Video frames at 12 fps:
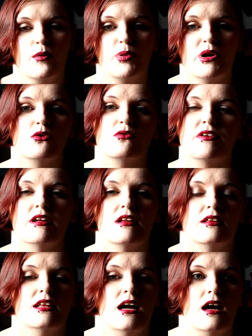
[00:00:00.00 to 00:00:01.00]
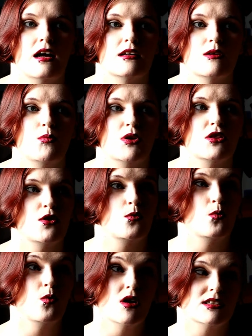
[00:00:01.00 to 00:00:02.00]
big reveal at the end, but there
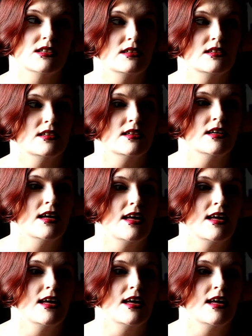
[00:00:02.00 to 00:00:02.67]
wasn't.